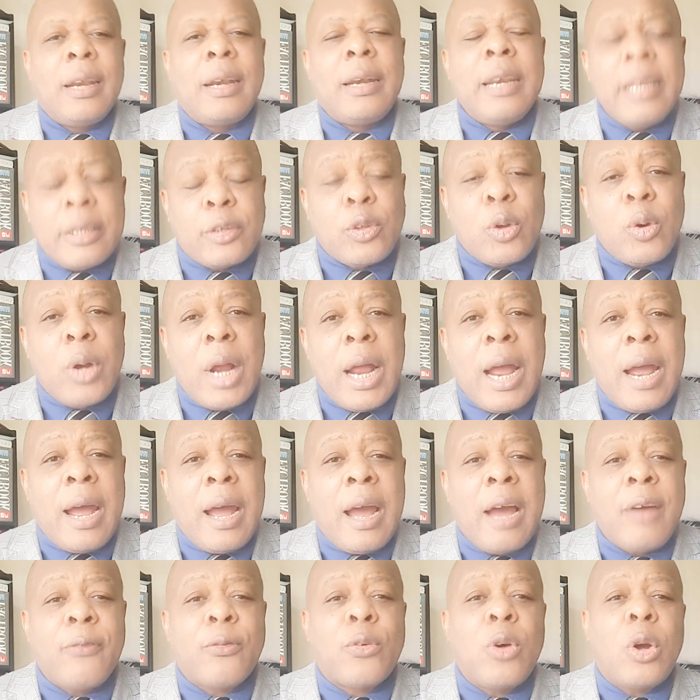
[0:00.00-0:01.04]
Littoral
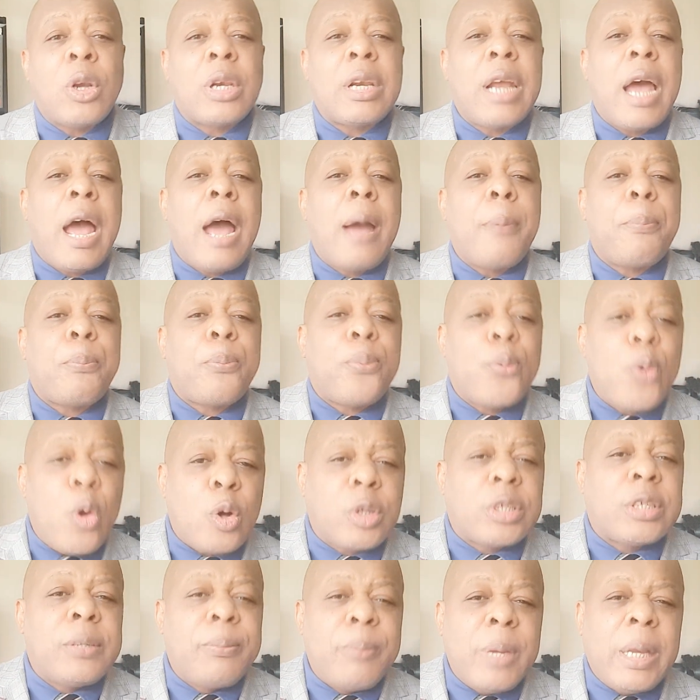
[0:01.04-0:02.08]
have got
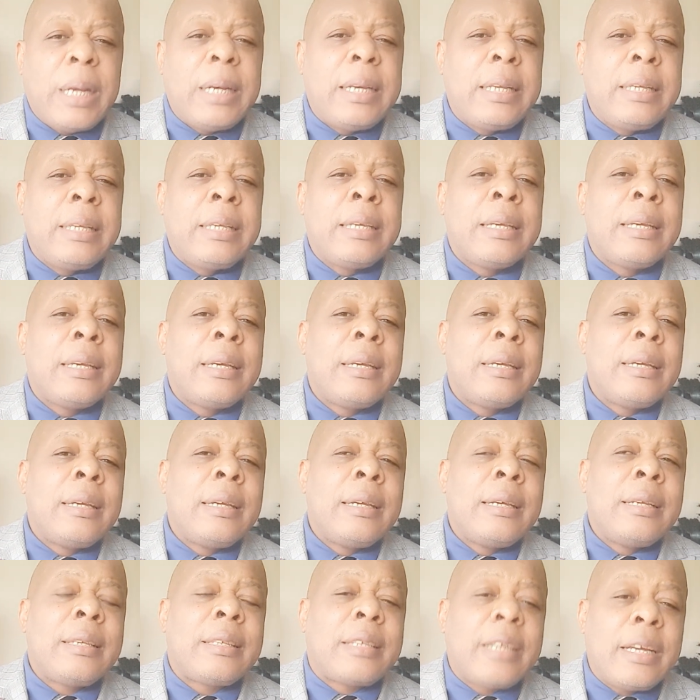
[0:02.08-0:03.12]
approximately
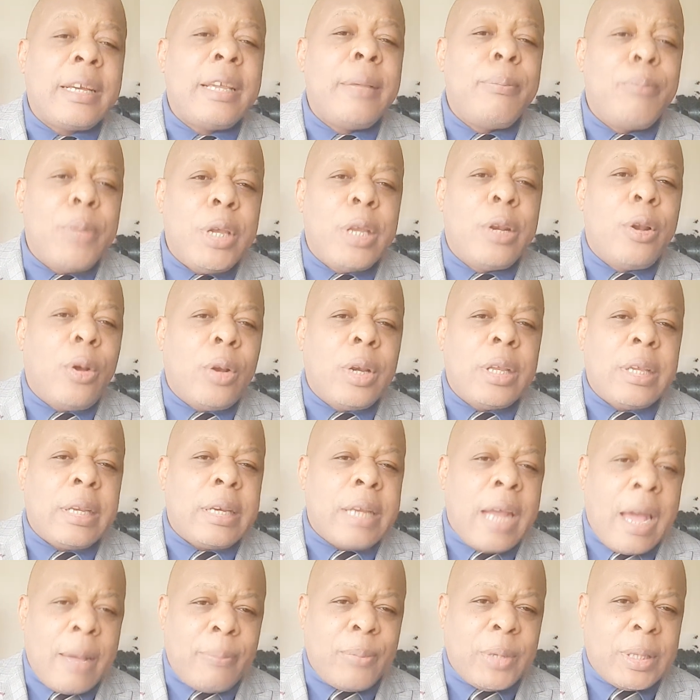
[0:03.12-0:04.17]
3 million
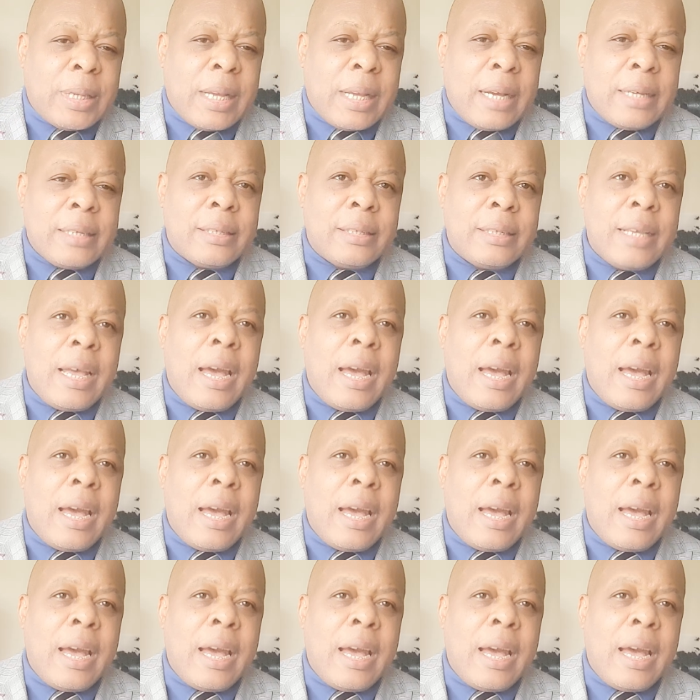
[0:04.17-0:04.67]
inhabitants.